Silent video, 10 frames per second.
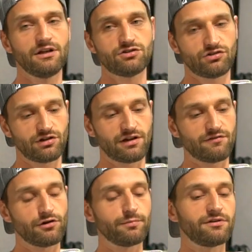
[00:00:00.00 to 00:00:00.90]
just like the
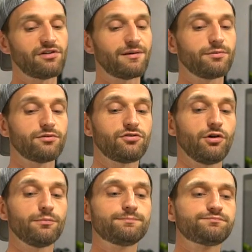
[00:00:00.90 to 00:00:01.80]
envelope example.
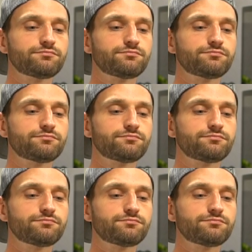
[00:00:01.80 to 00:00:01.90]
So